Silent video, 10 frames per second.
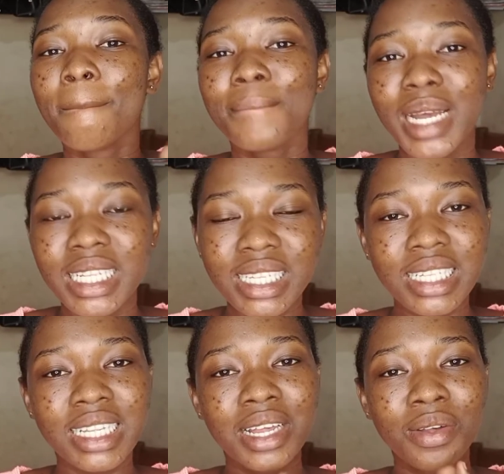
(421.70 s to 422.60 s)
But
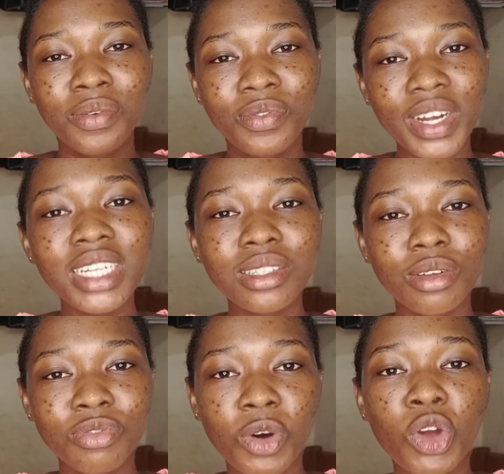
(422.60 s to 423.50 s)
first
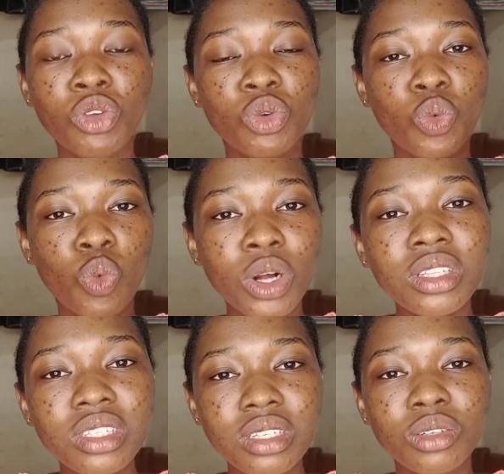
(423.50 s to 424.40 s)
of all, you
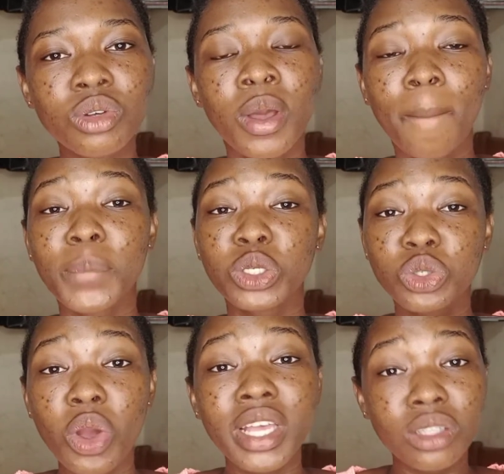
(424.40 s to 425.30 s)
want to be
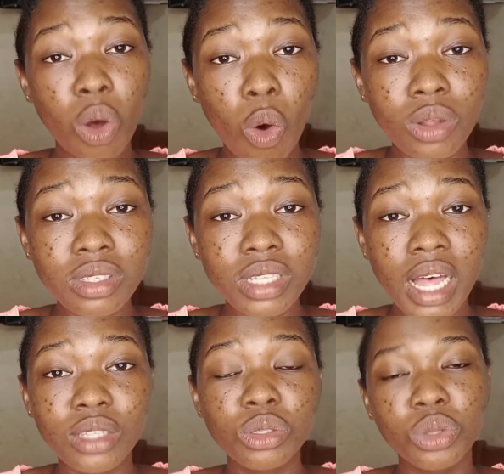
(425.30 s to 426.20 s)
sure it's ulcer,
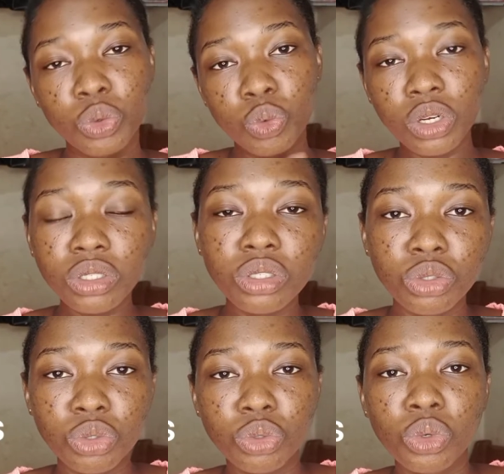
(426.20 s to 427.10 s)
so you want to
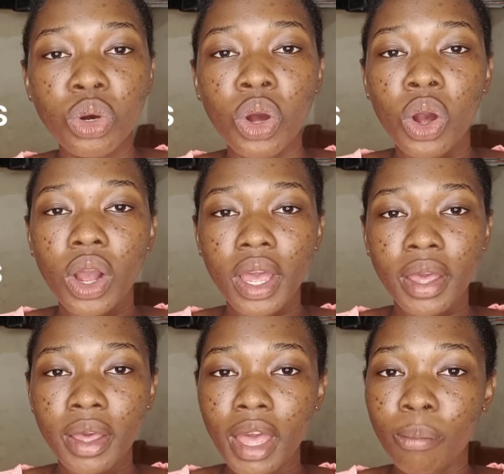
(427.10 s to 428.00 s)
do
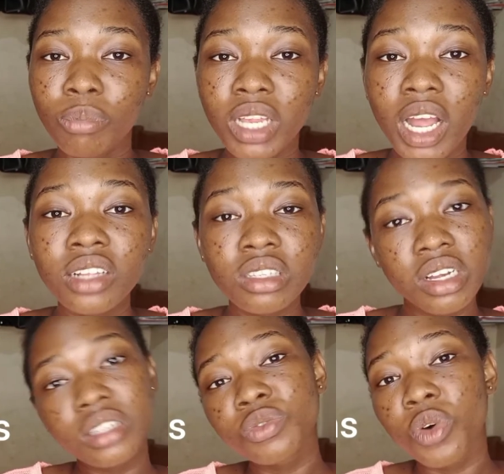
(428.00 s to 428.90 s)
a blood
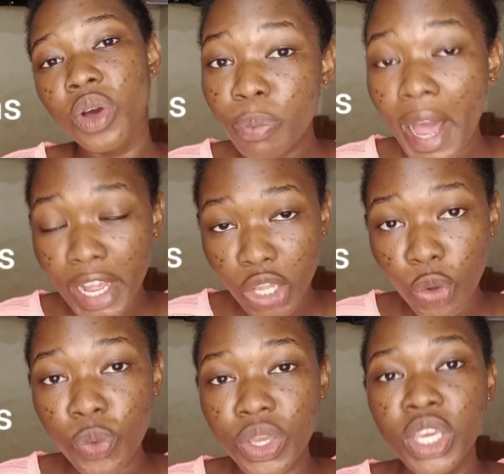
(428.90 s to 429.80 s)
test for H.
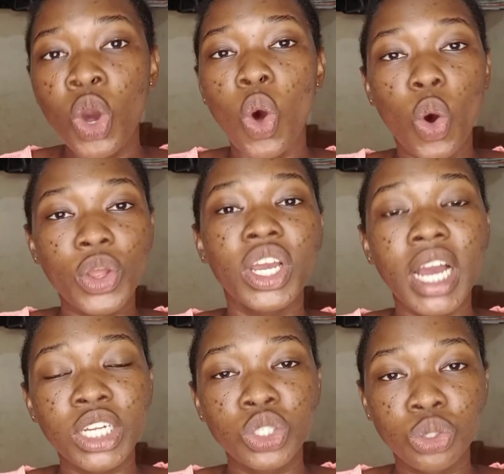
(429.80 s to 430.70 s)
pylori, or you
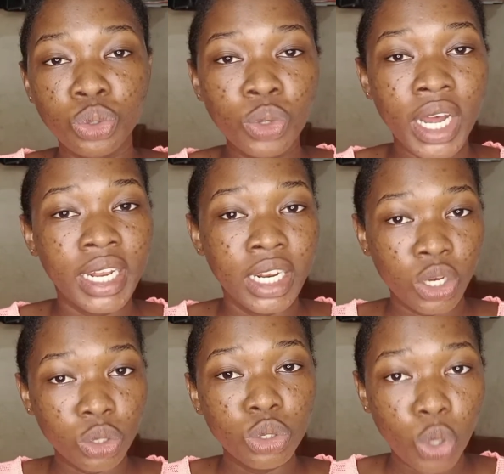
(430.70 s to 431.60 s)
can do an
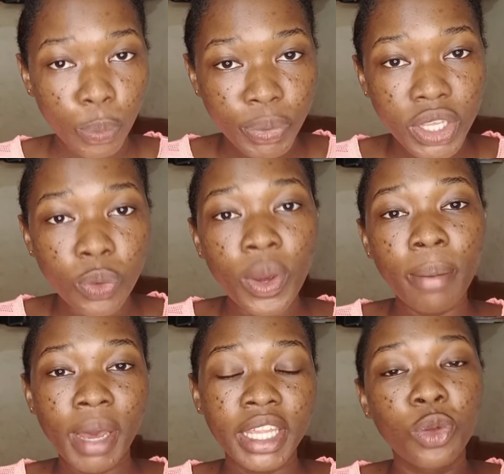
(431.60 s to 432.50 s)
endoscopy
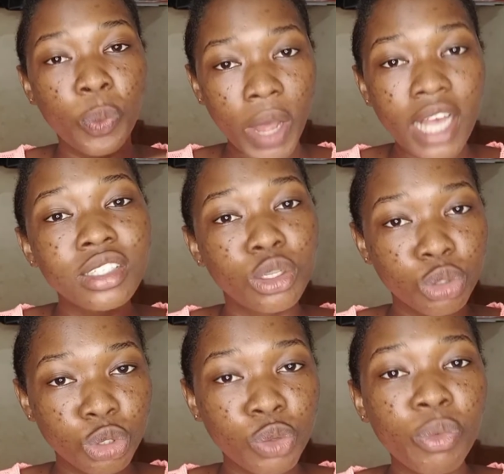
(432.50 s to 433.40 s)
whereby they will pass a
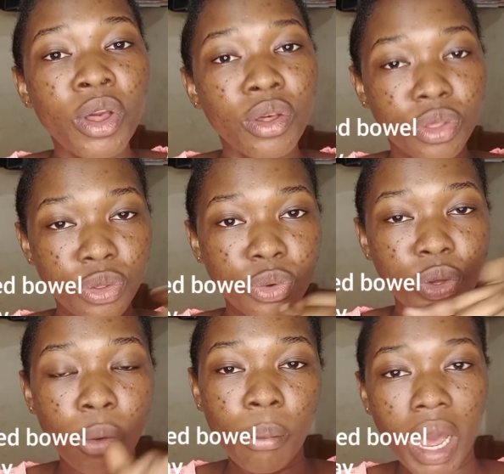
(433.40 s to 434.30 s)
tube through
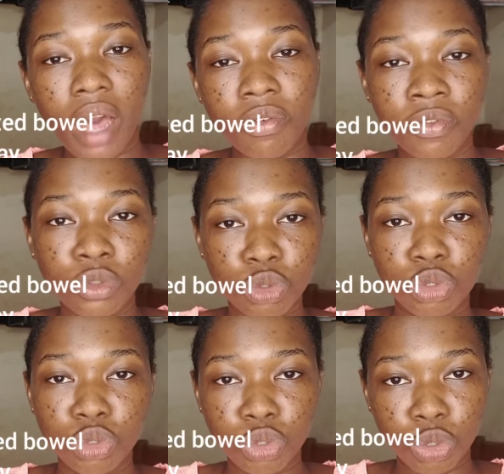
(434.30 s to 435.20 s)
your mouth
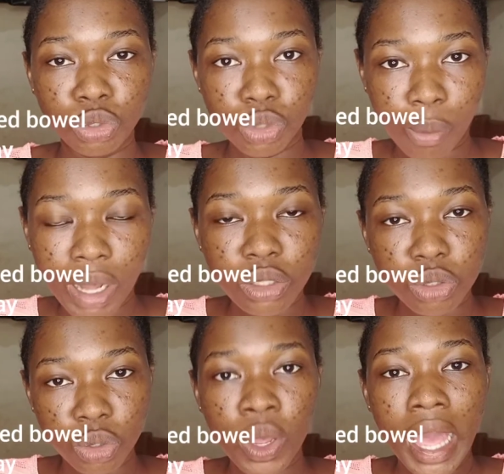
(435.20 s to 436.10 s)
to your stomach
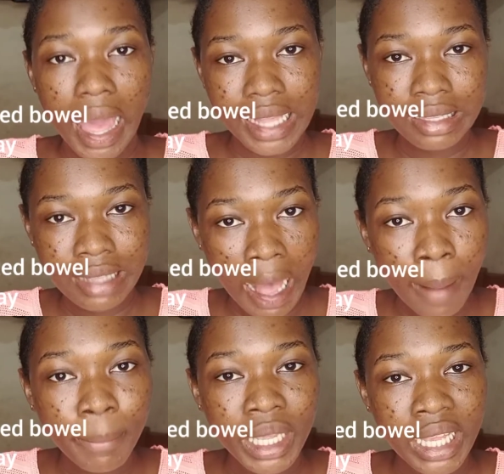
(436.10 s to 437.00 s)
to
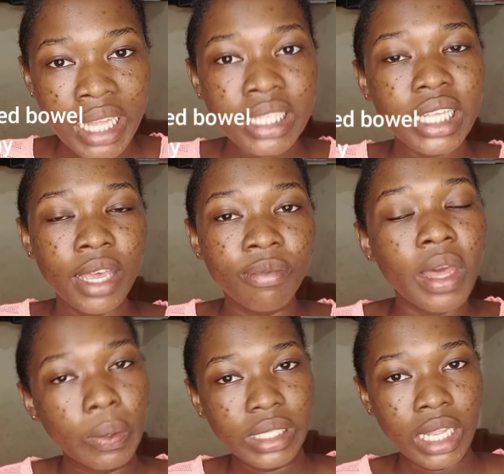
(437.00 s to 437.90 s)
examine it if
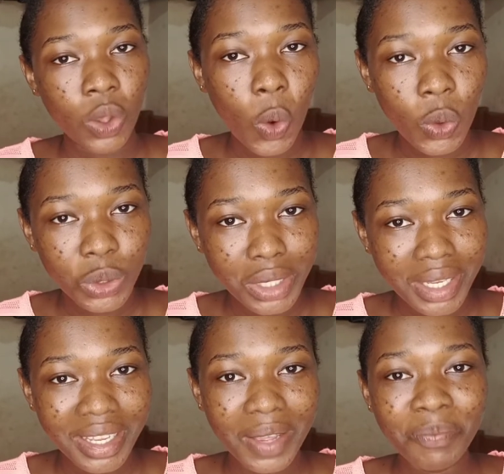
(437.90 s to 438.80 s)
there is an ulcer
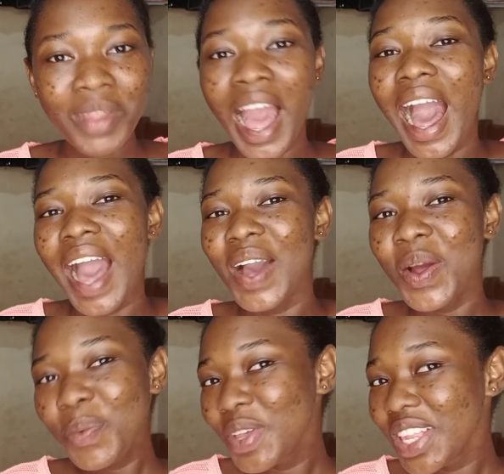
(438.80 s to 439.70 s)
there. I
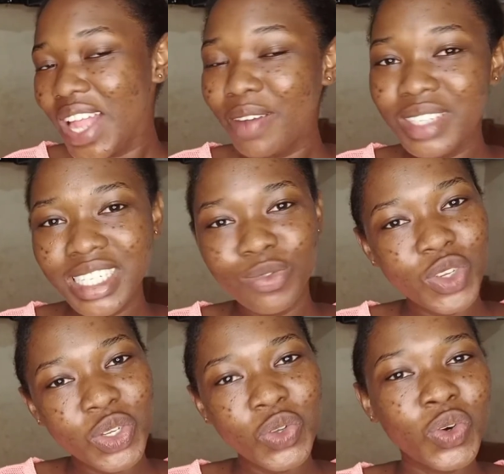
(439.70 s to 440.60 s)
hope you love this
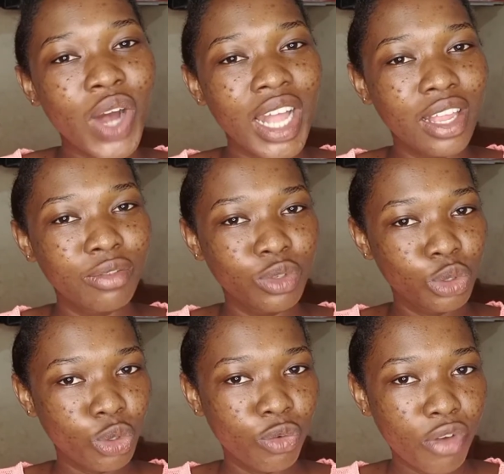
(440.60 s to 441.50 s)
video. I love you
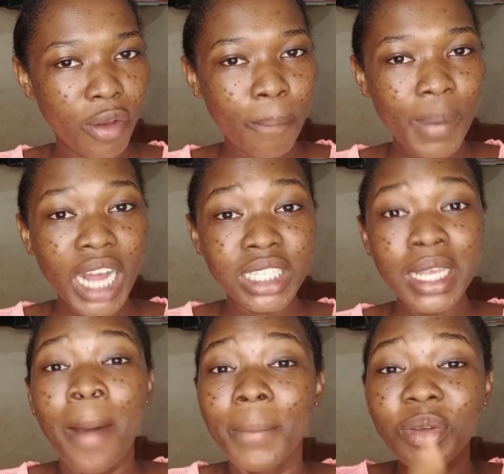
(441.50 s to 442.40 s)
so very much.
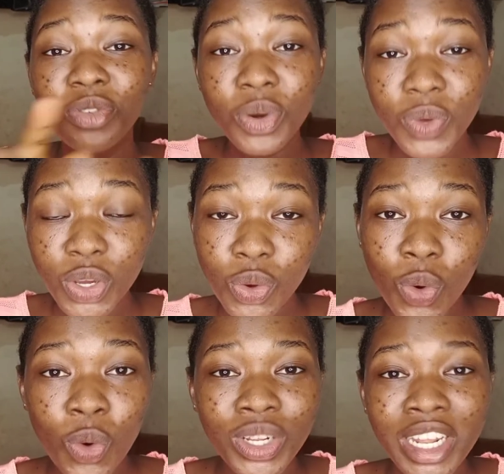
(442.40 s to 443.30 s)
But before we
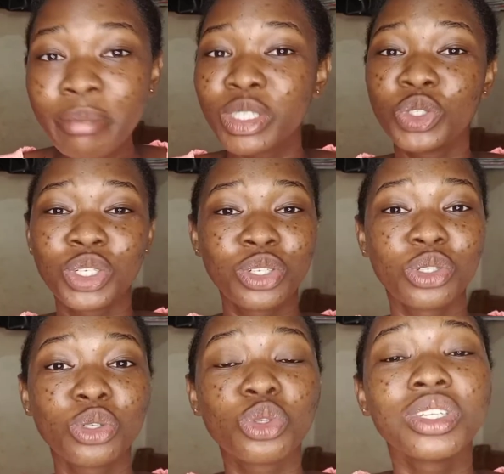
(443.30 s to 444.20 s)
go, let me introduce
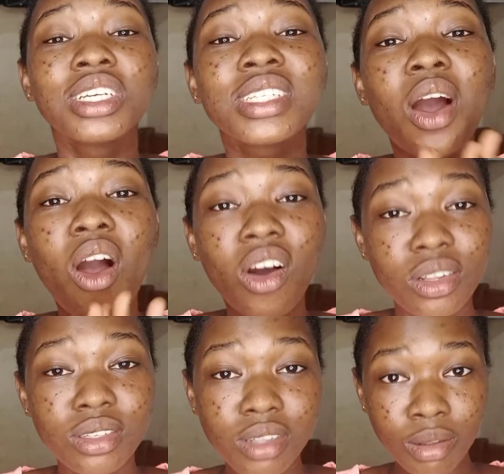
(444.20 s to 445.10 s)
you to this
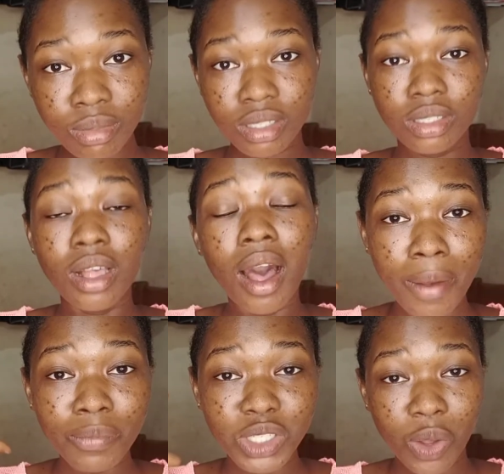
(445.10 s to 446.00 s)
awesome
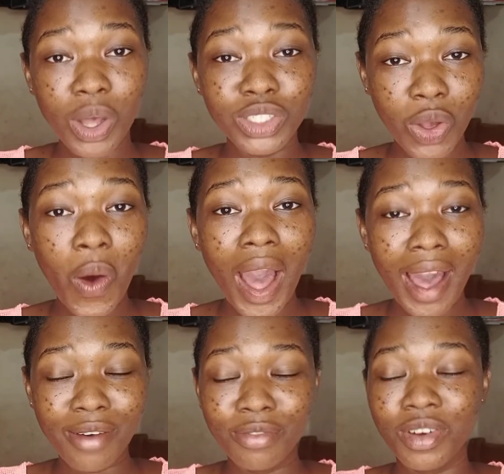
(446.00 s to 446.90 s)
shower gel
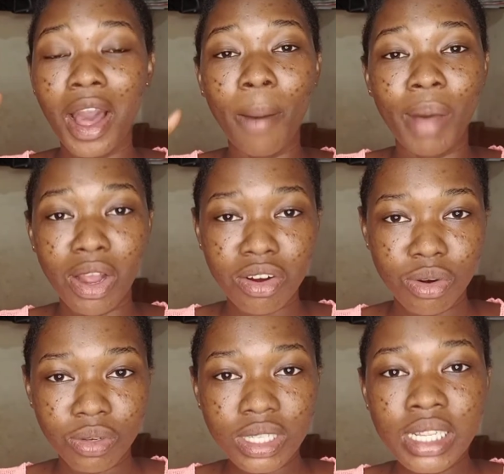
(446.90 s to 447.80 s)
I've come
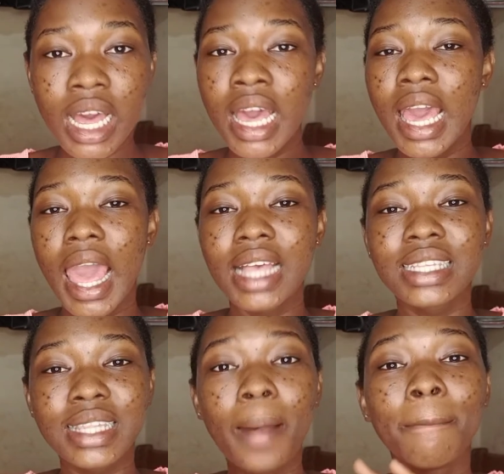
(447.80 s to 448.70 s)
across. It's
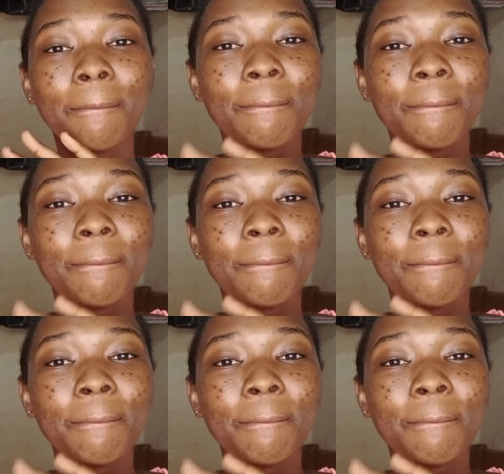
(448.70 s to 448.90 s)
the